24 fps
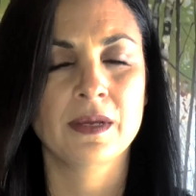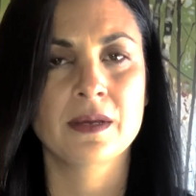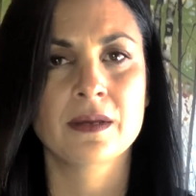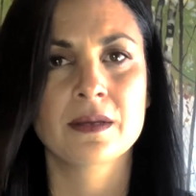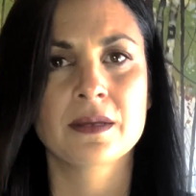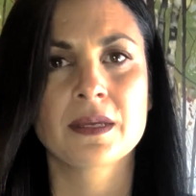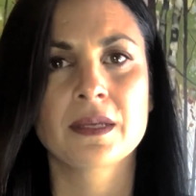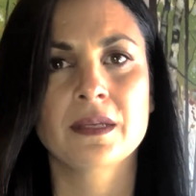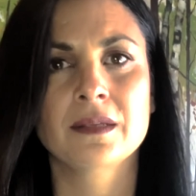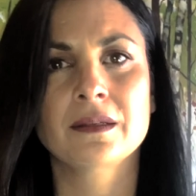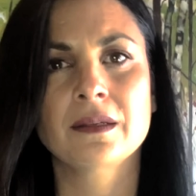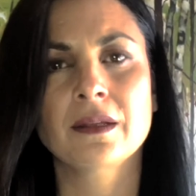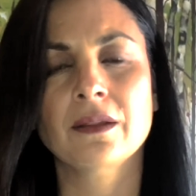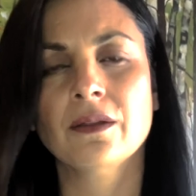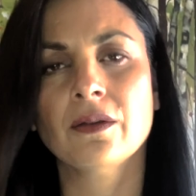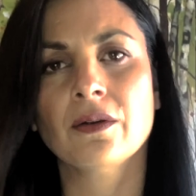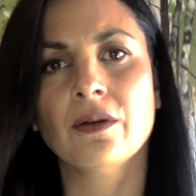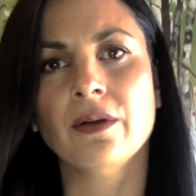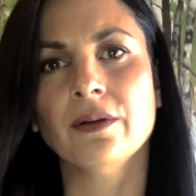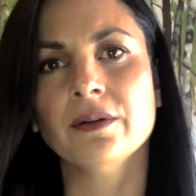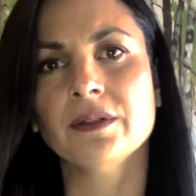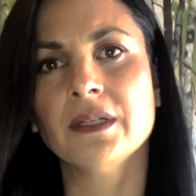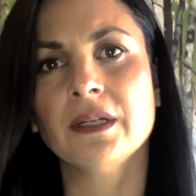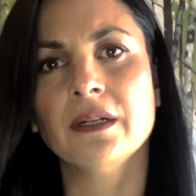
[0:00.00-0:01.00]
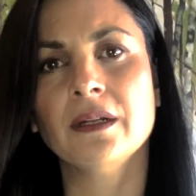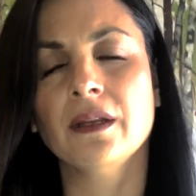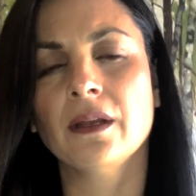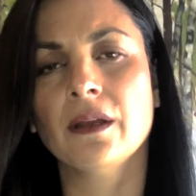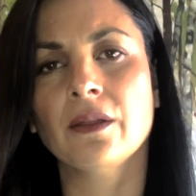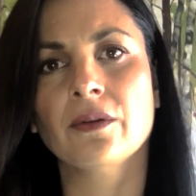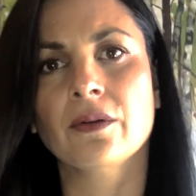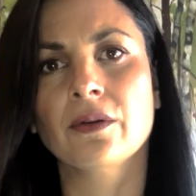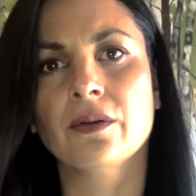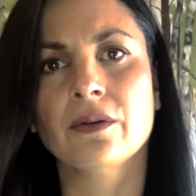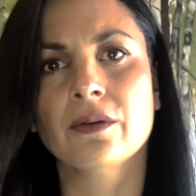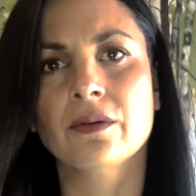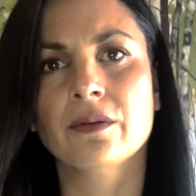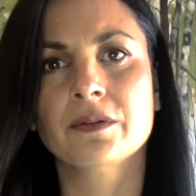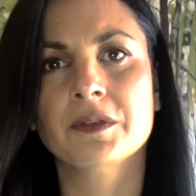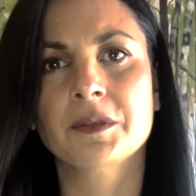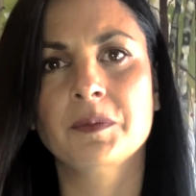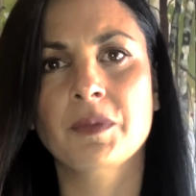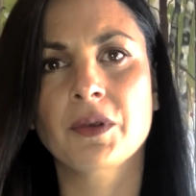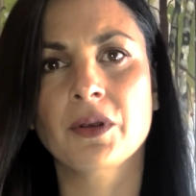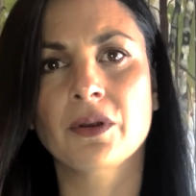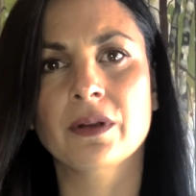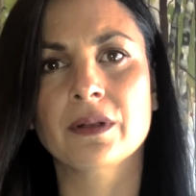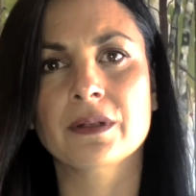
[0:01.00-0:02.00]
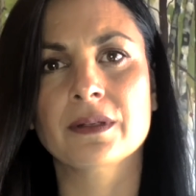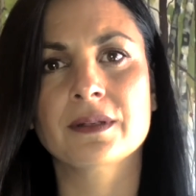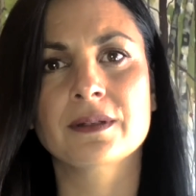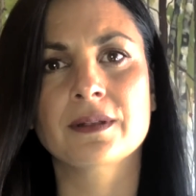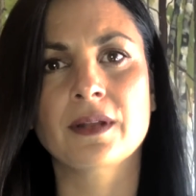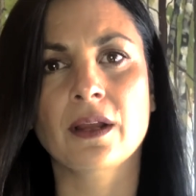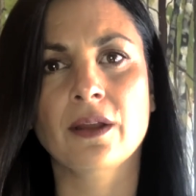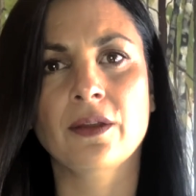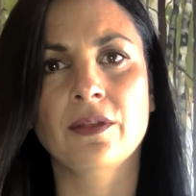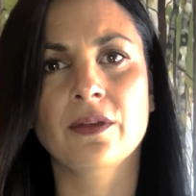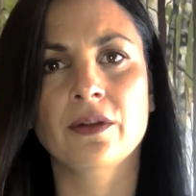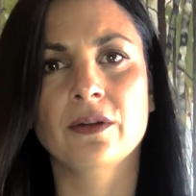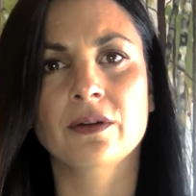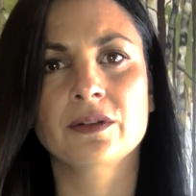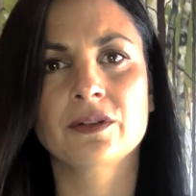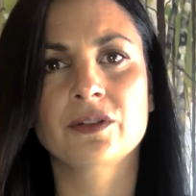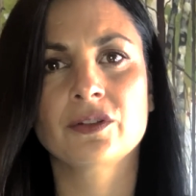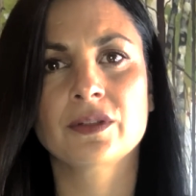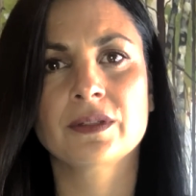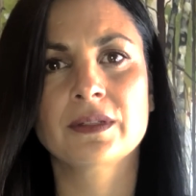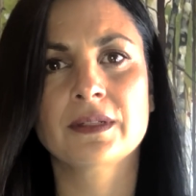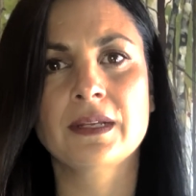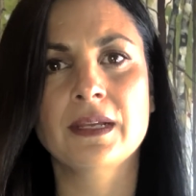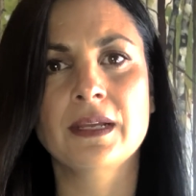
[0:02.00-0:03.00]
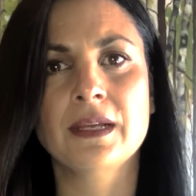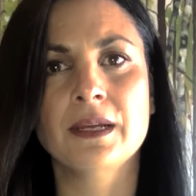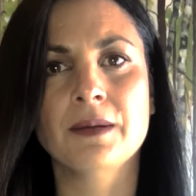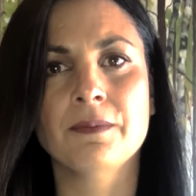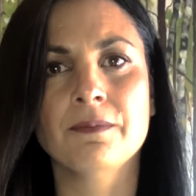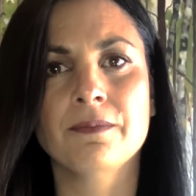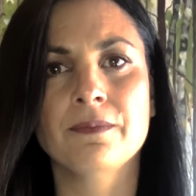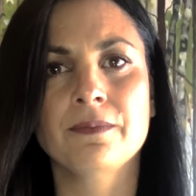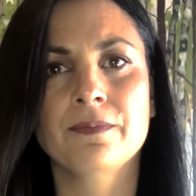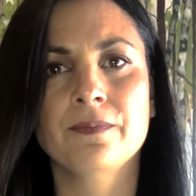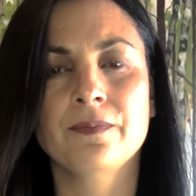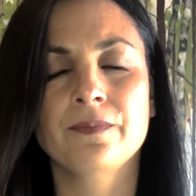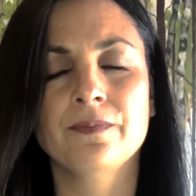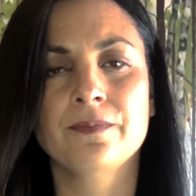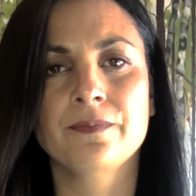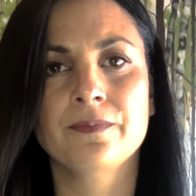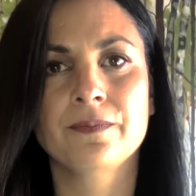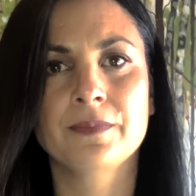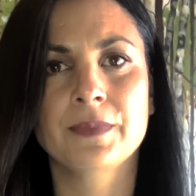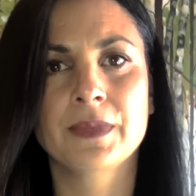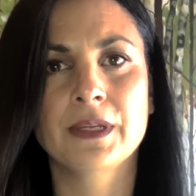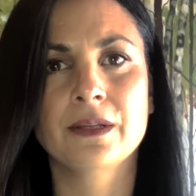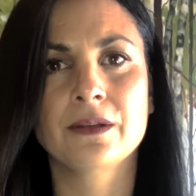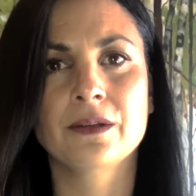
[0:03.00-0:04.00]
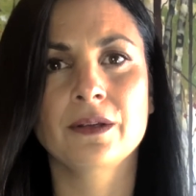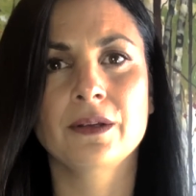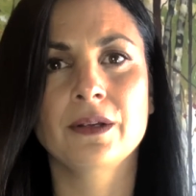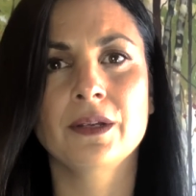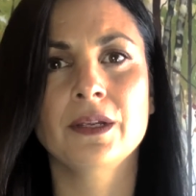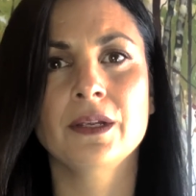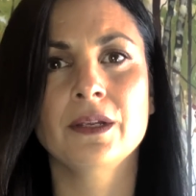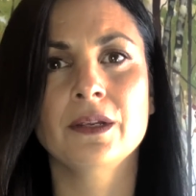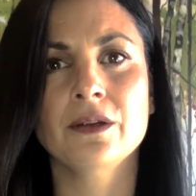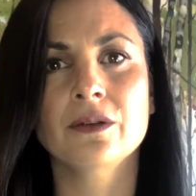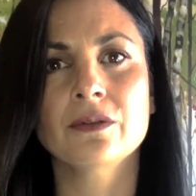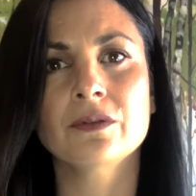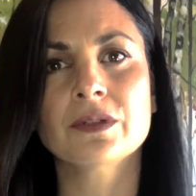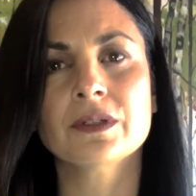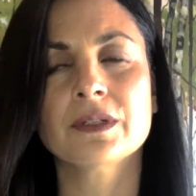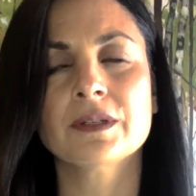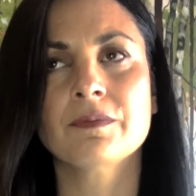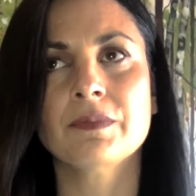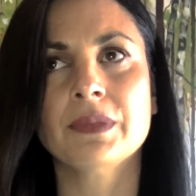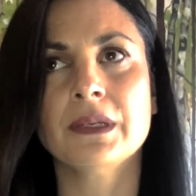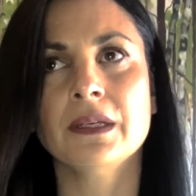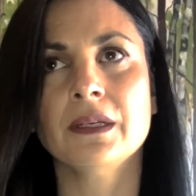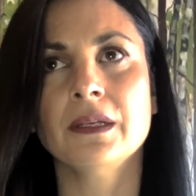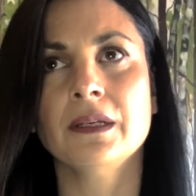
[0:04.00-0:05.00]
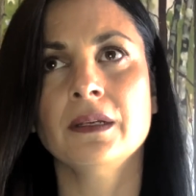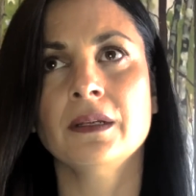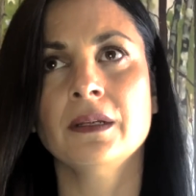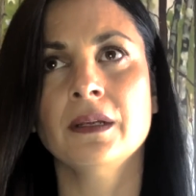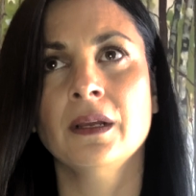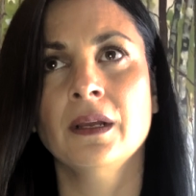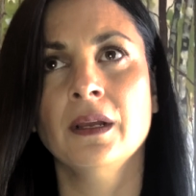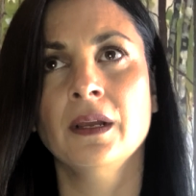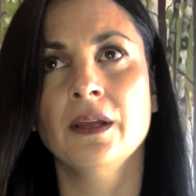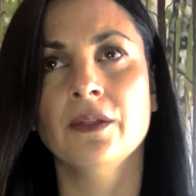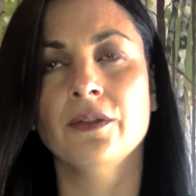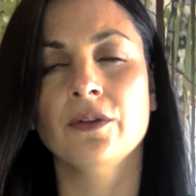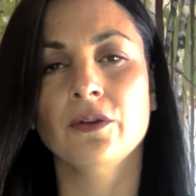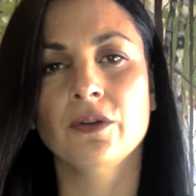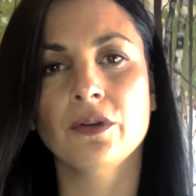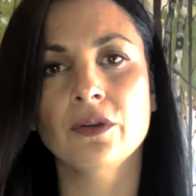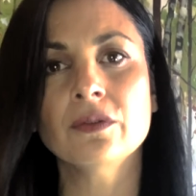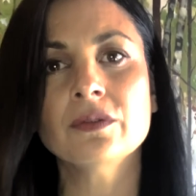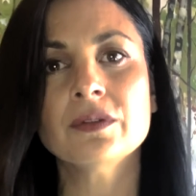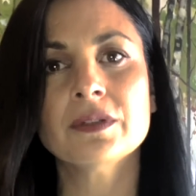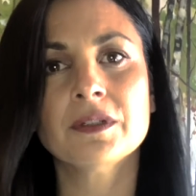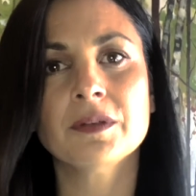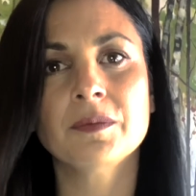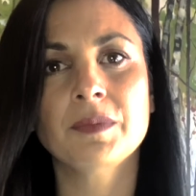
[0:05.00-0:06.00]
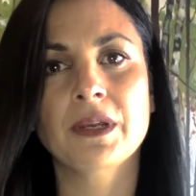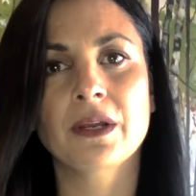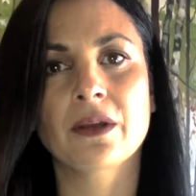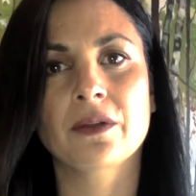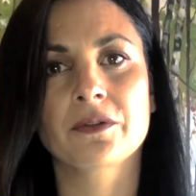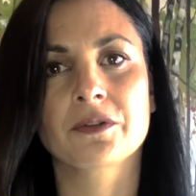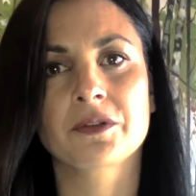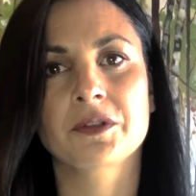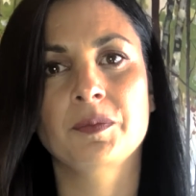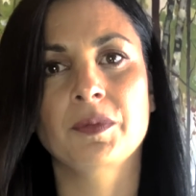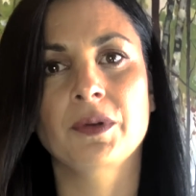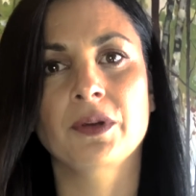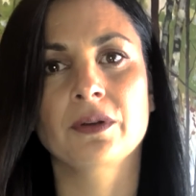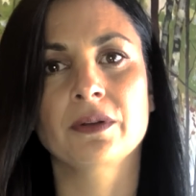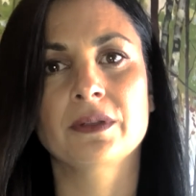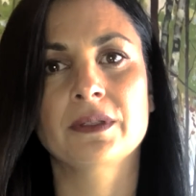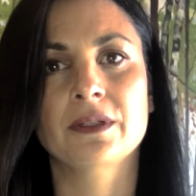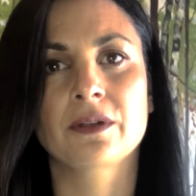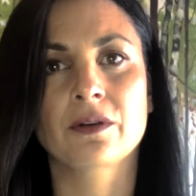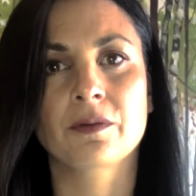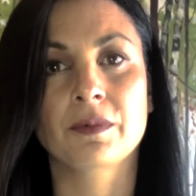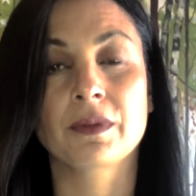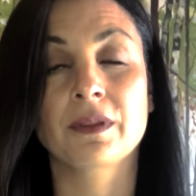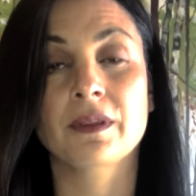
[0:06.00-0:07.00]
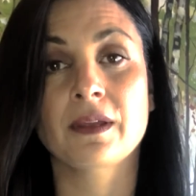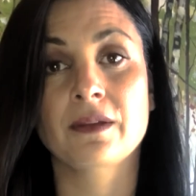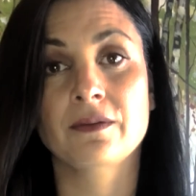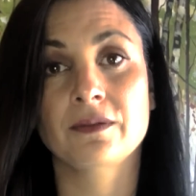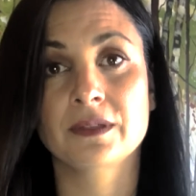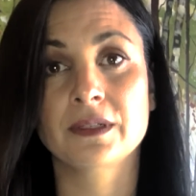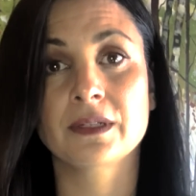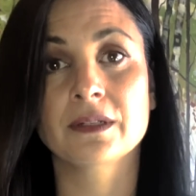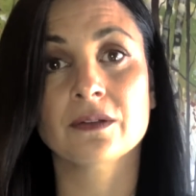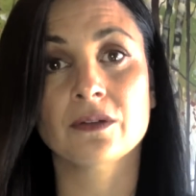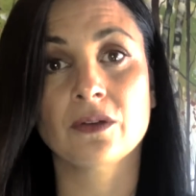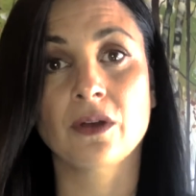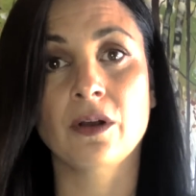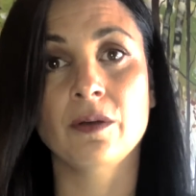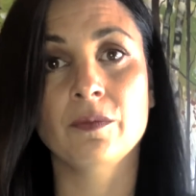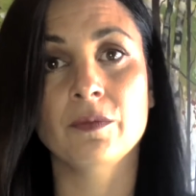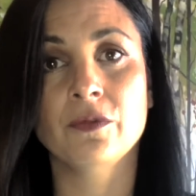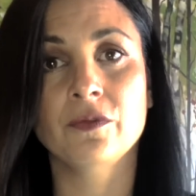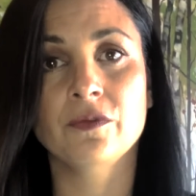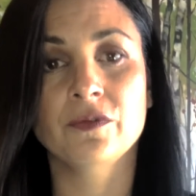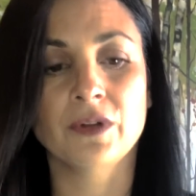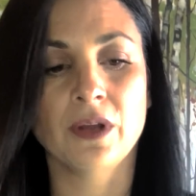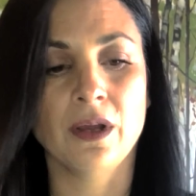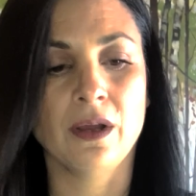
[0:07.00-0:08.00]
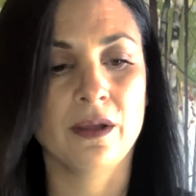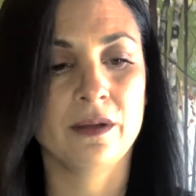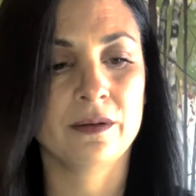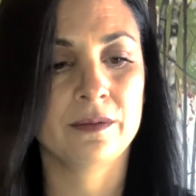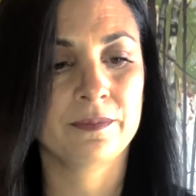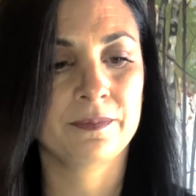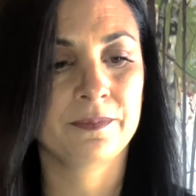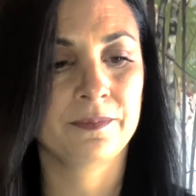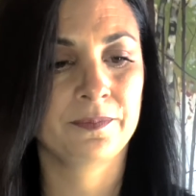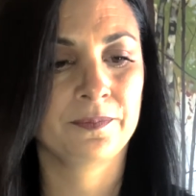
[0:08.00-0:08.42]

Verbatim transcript: He said there aren't any other spirits stuck there, it's just him. There used to be other spirits there, but they've since all moved on.